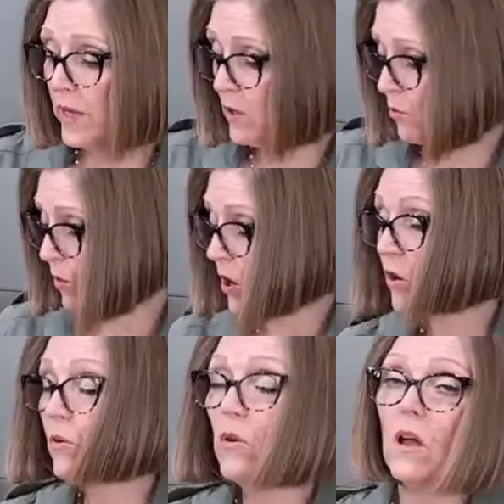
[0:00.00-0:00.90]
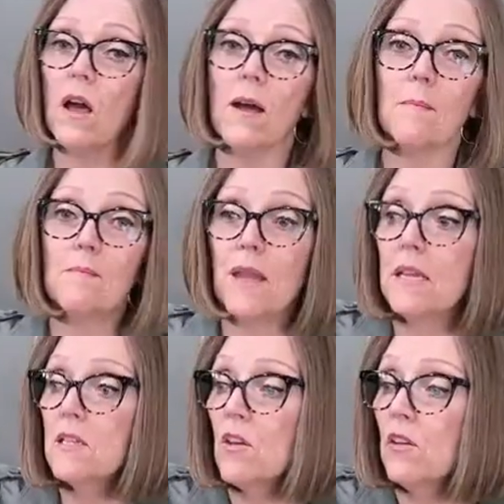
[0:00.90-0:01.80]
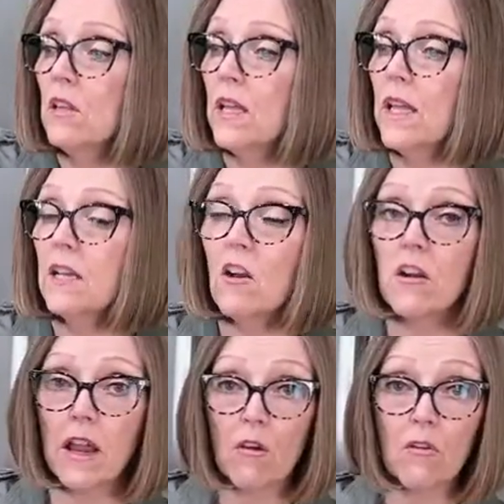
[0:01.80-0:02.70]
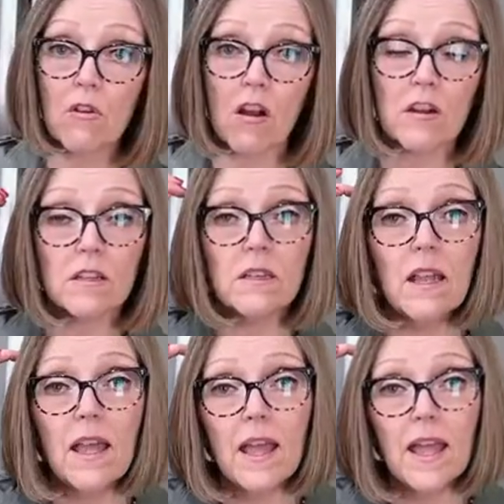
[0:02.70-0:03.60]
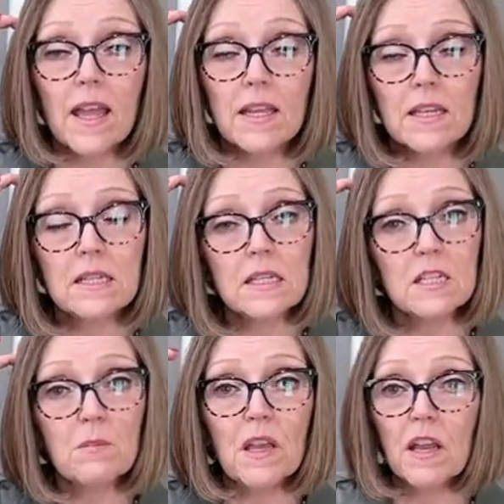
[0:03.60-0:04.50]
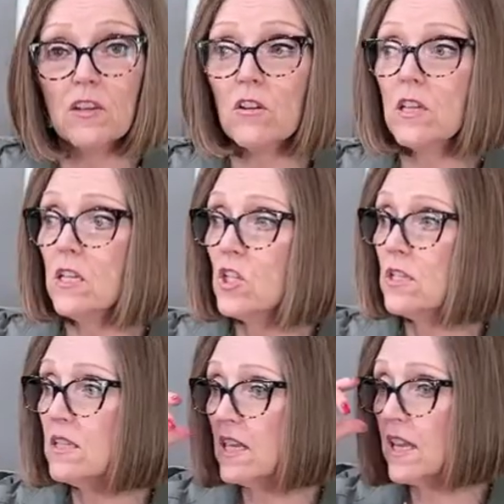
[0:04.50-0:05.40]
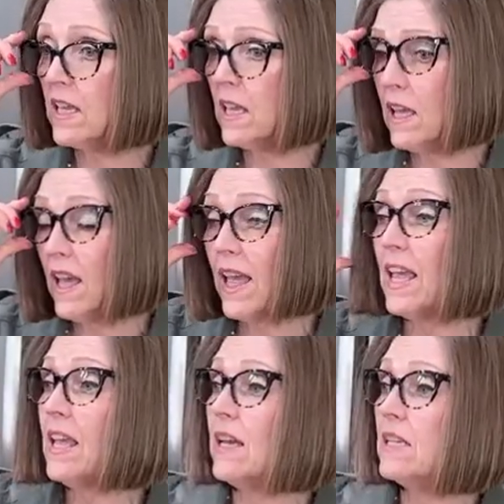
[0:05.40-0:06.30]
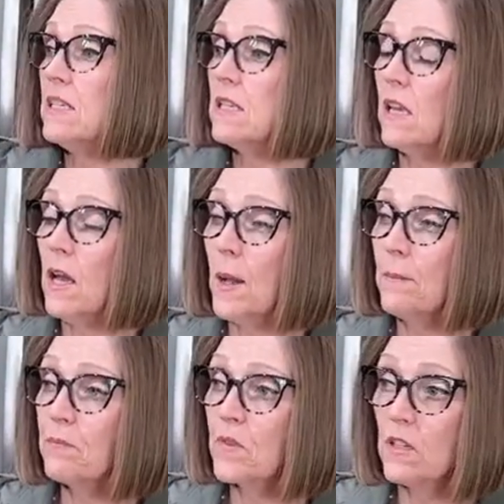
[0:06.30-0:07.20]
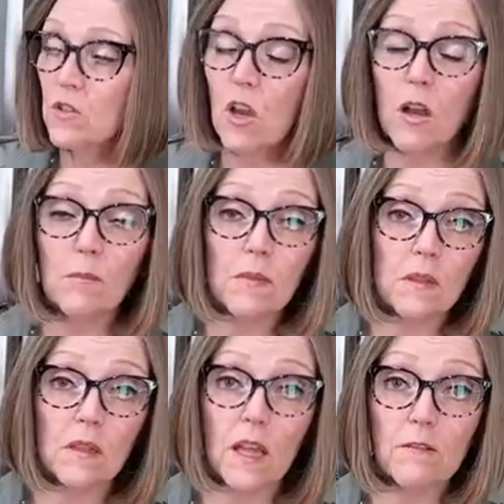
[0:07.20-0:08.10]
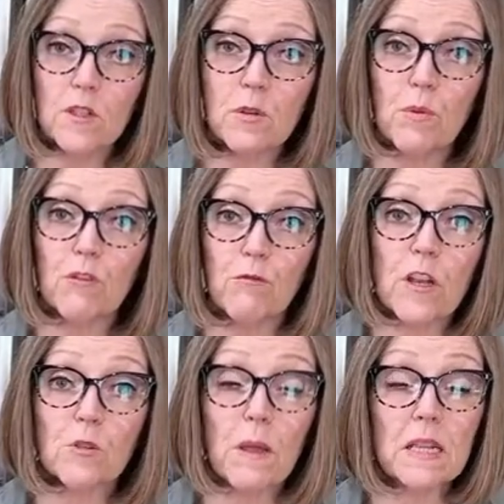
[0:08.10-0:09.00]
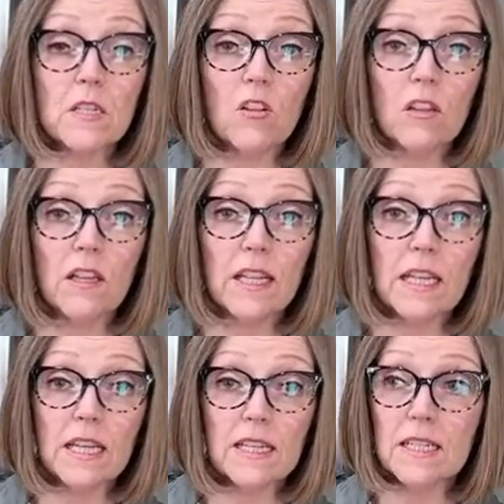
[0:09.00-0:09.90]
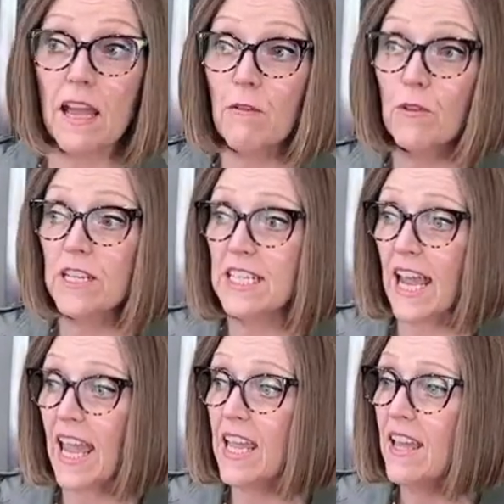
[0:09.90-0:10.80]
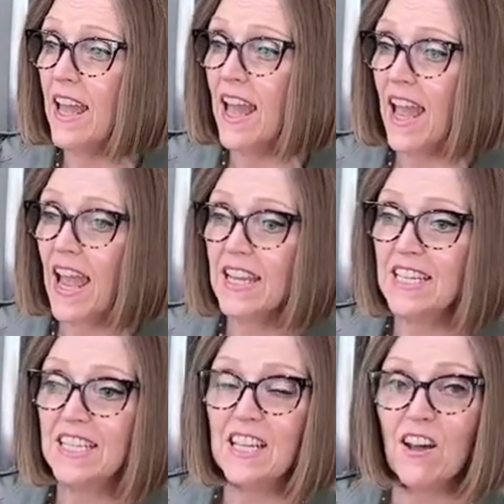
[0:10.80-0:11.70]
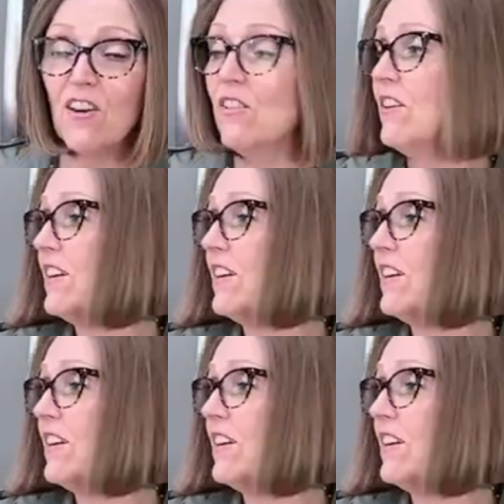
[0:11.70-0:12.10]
We grow basil in our arrow garden, and it sits behind our kitchen sink. And Tom loves to put fresh basil in his every day, and so